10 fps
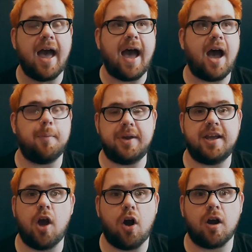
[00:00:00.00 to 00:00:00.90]
how many
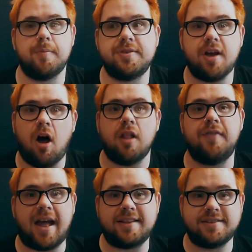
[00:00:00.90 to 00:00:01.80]
carbs, all of
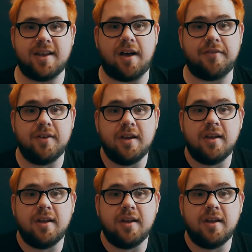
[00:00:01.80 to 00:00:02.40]
that stuff.